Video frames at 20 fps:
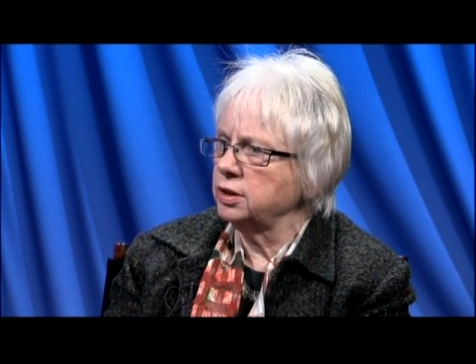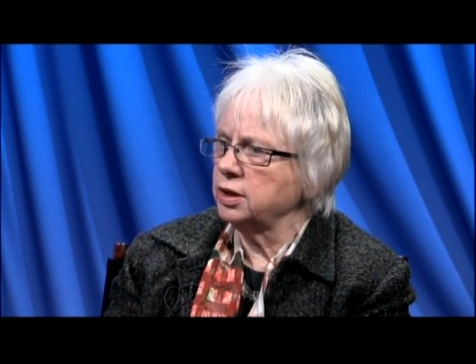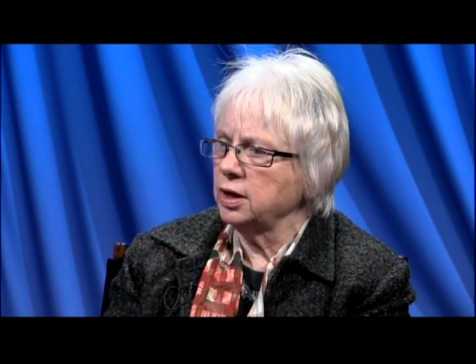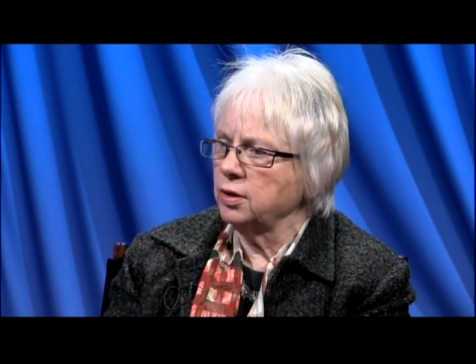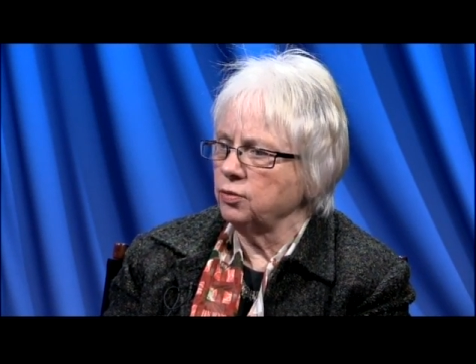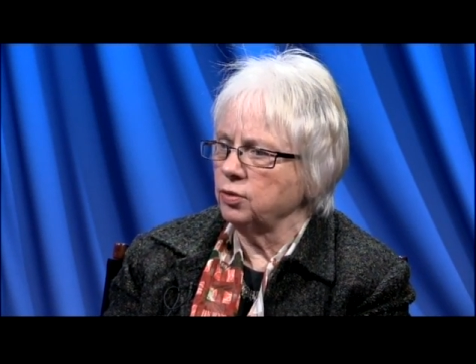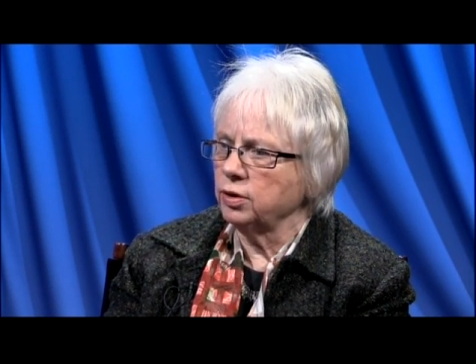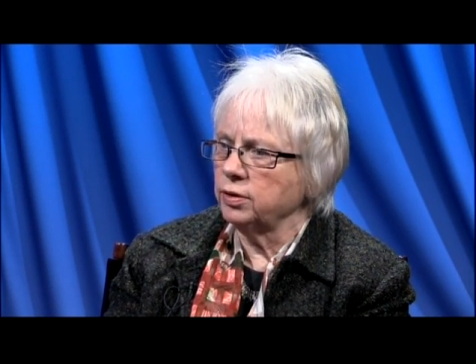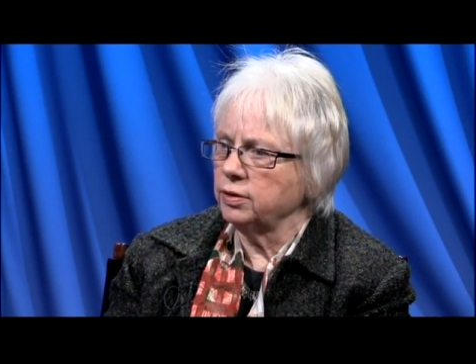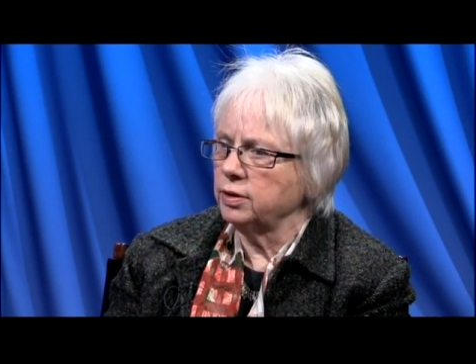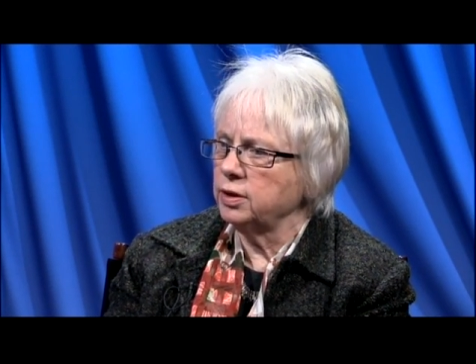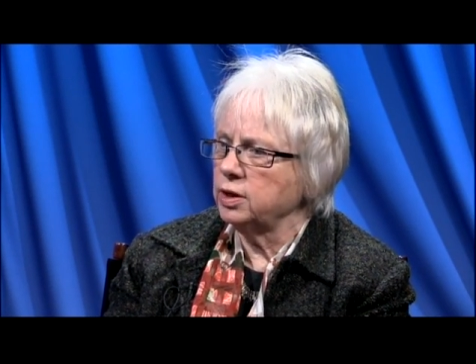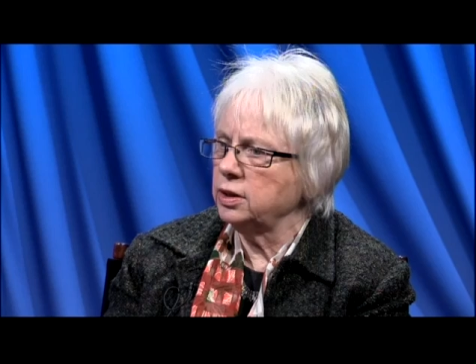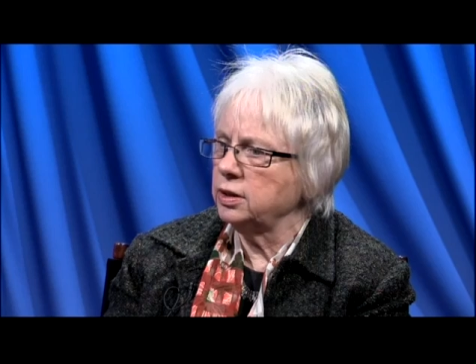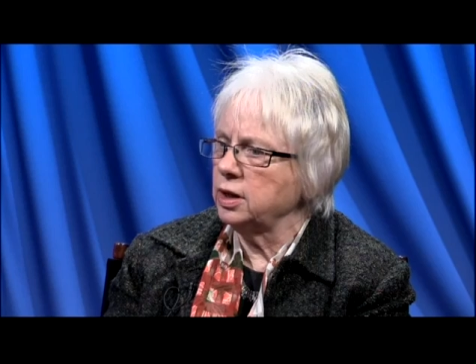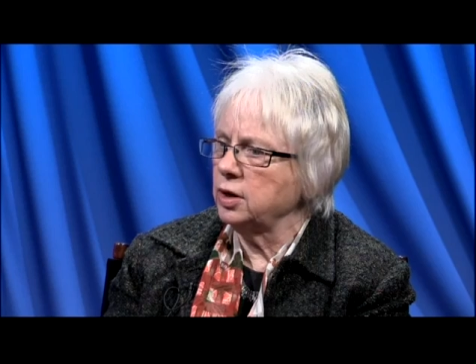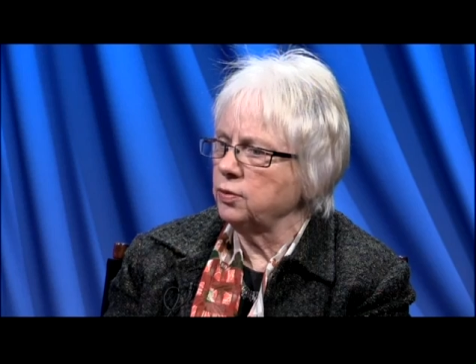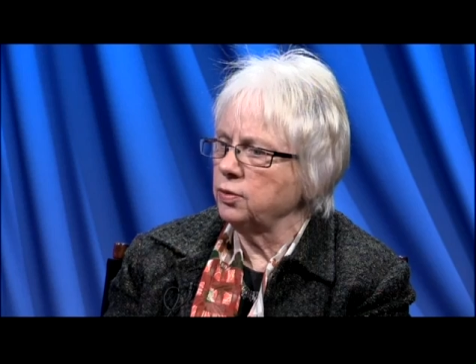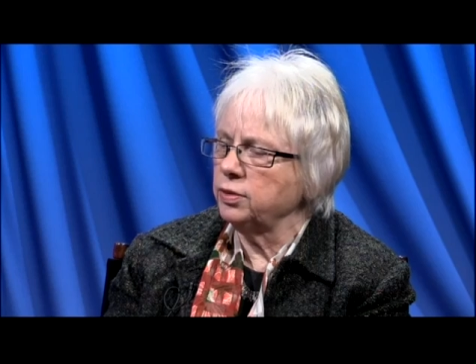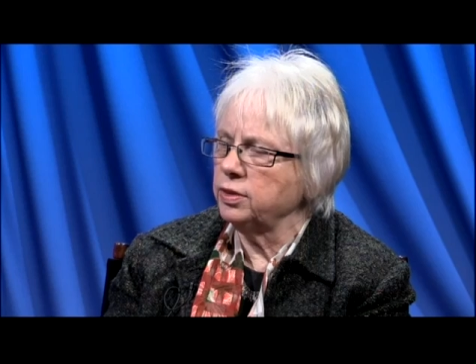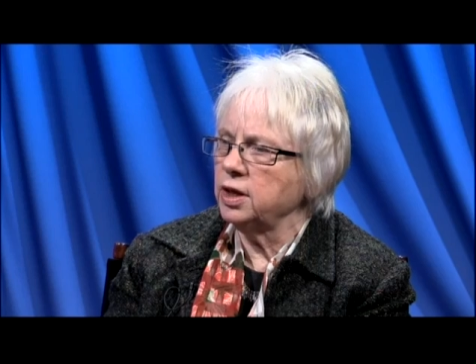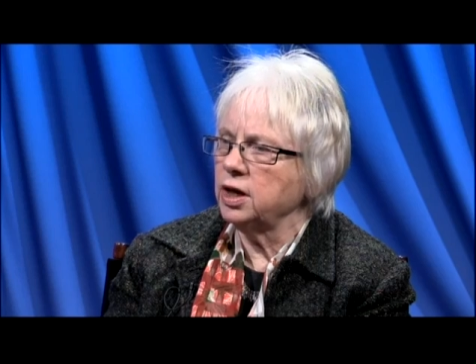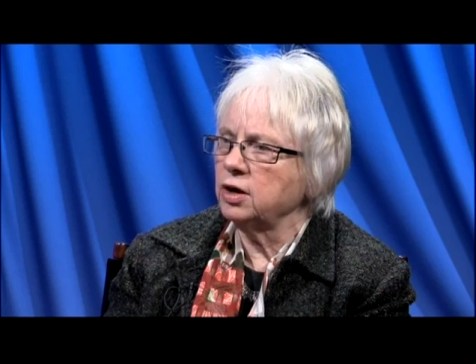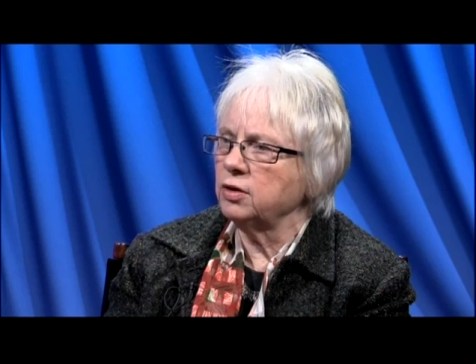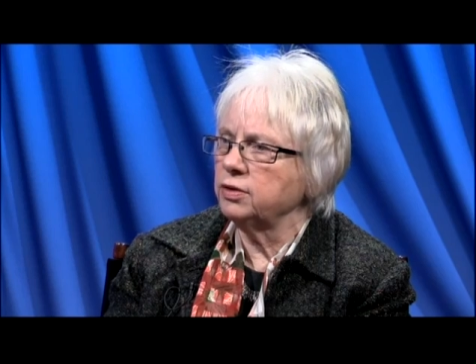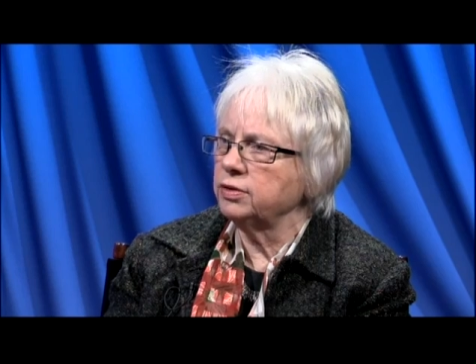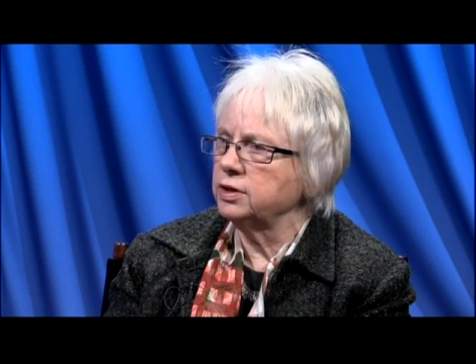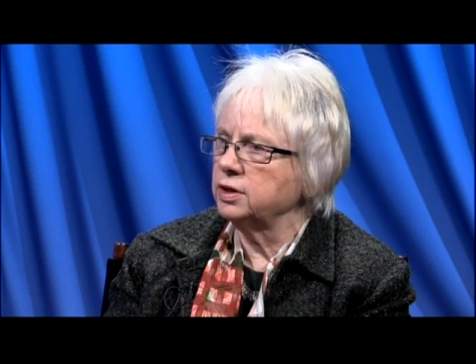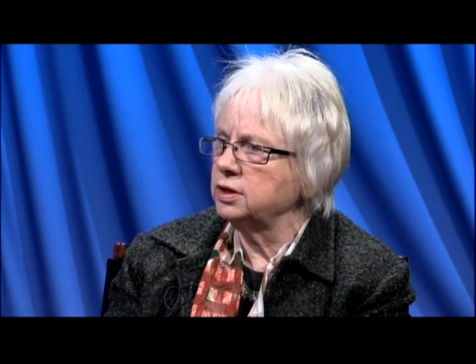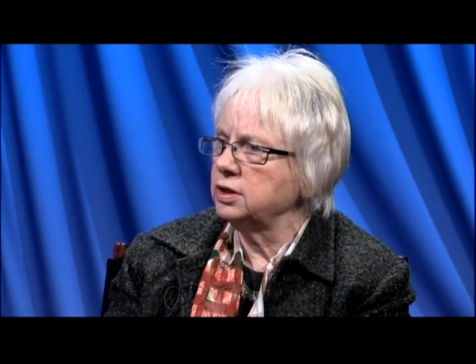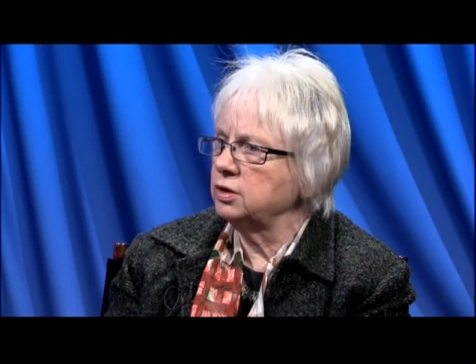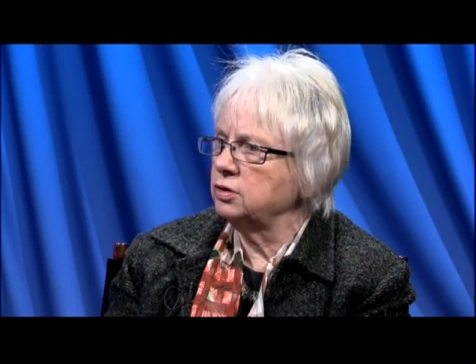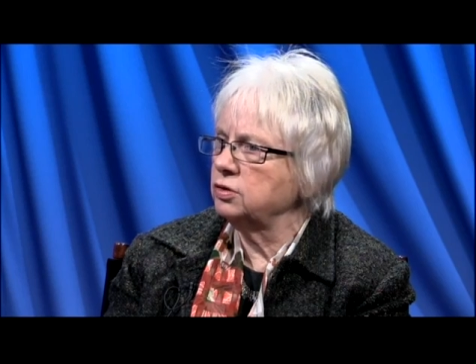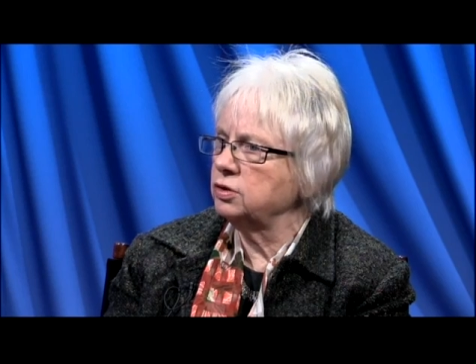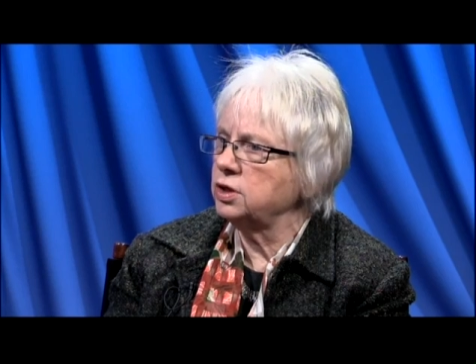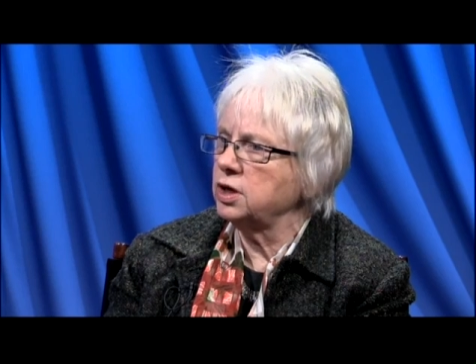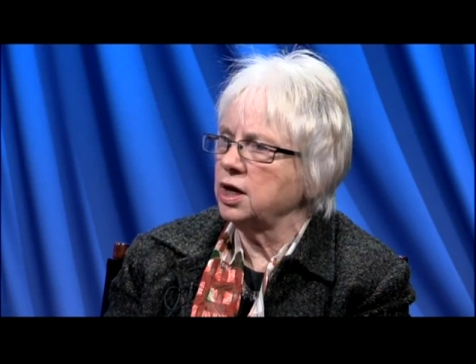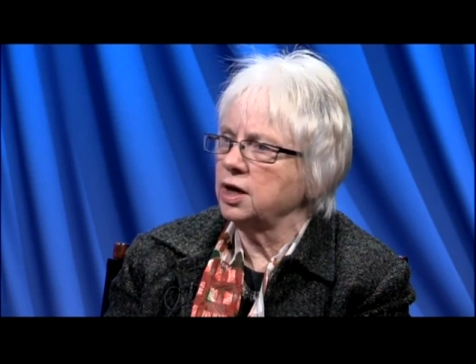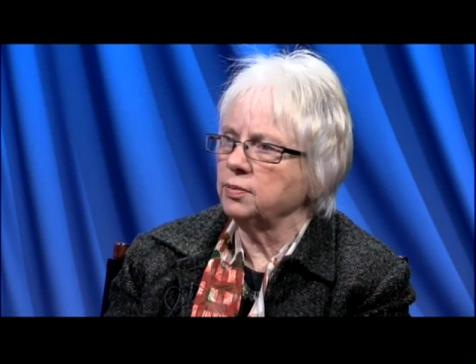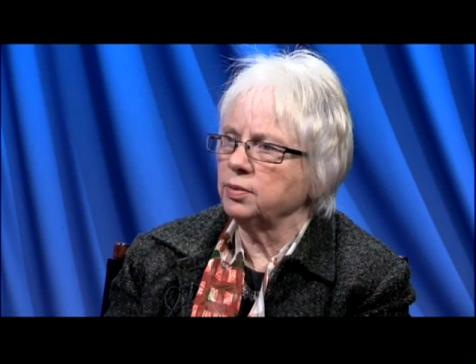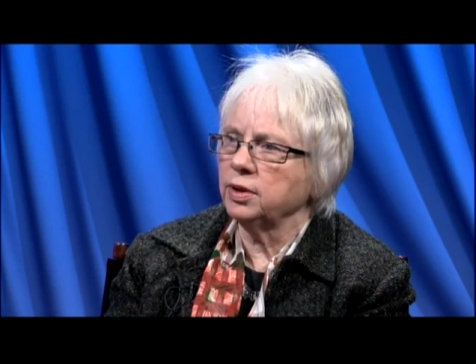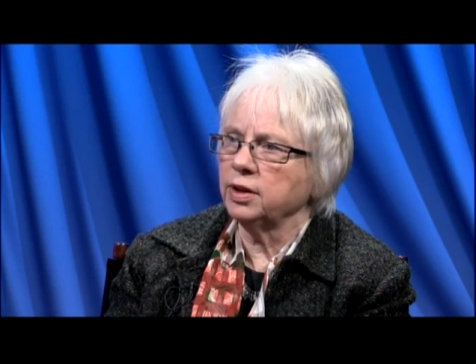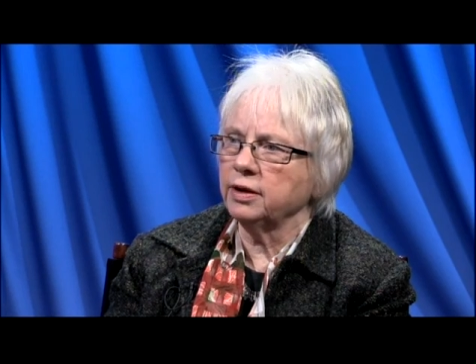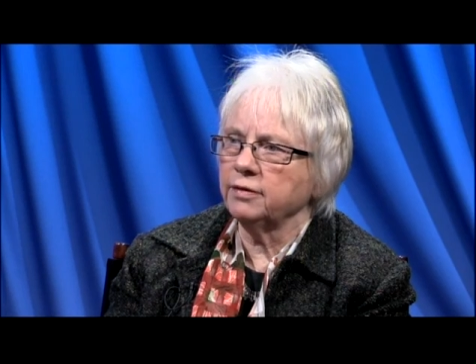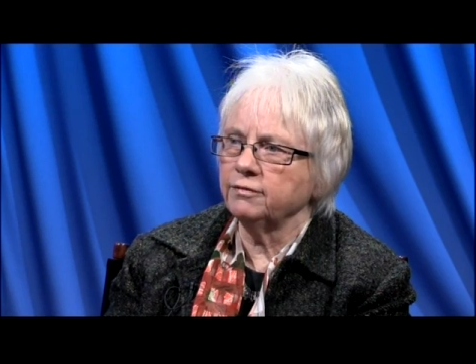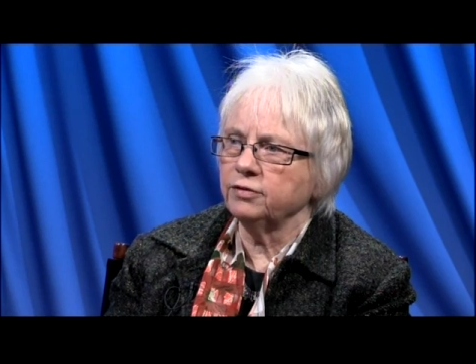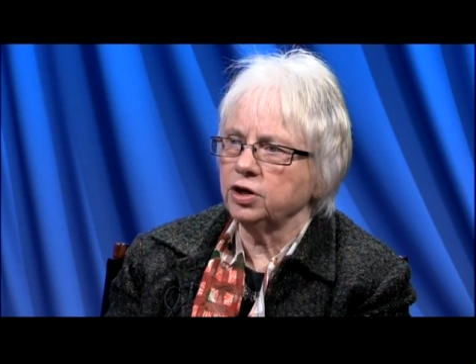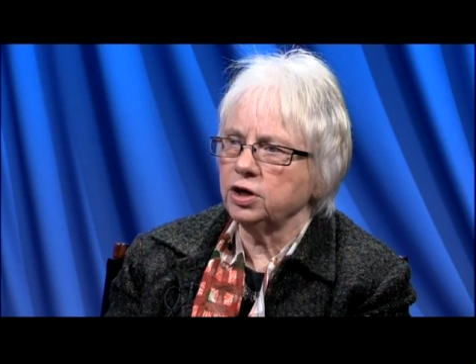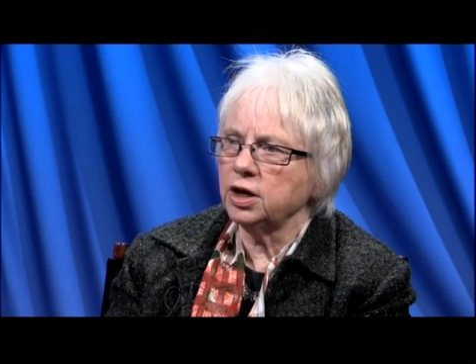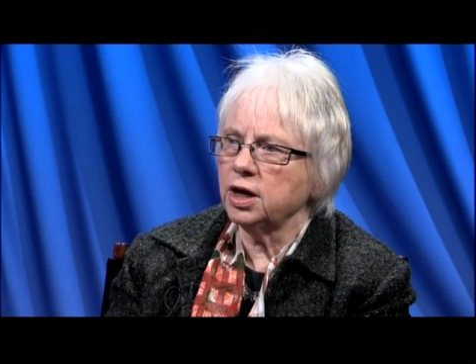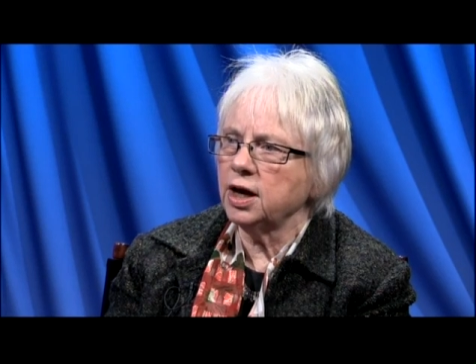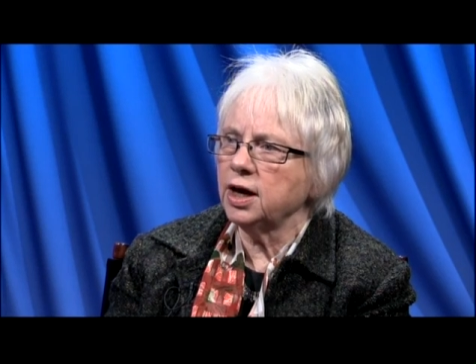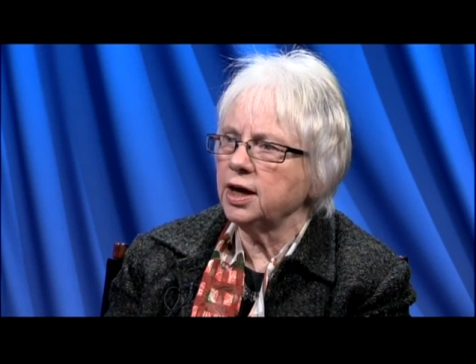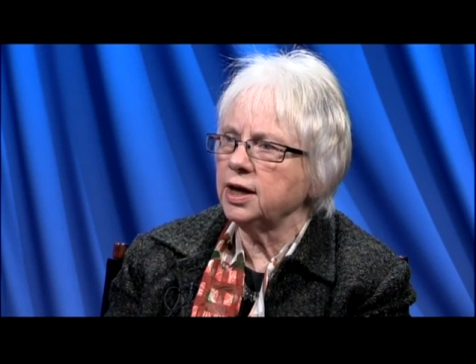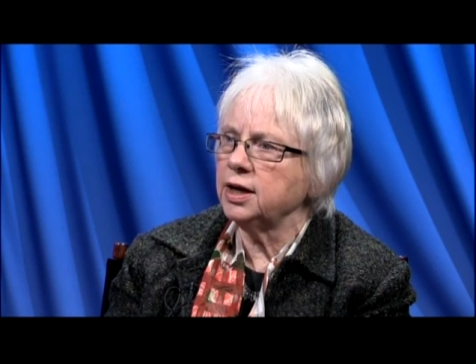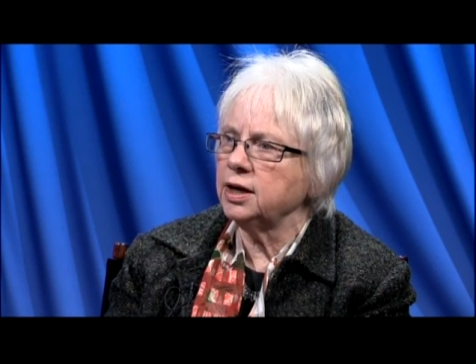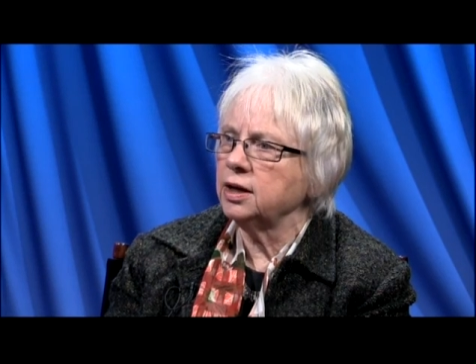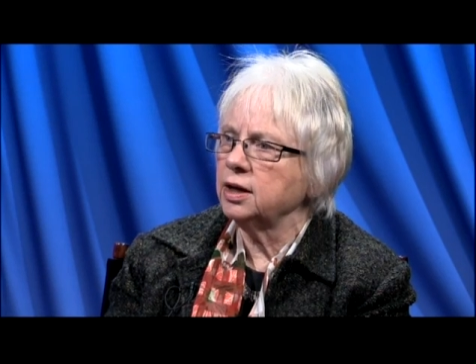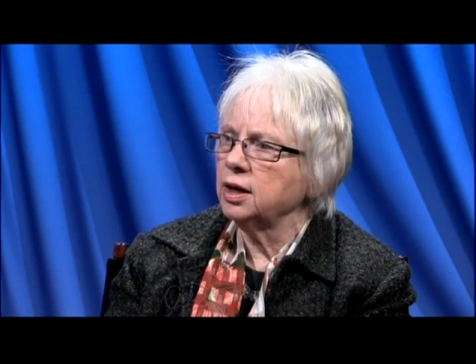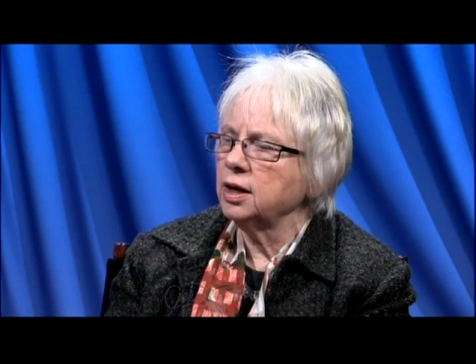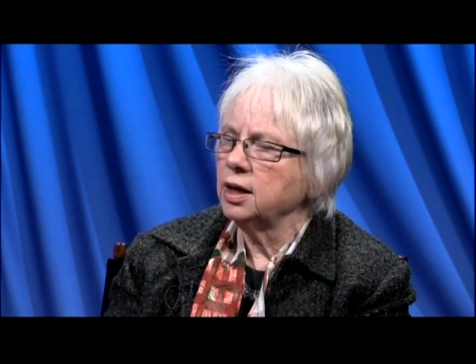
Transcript: they were there at the dinner table every night,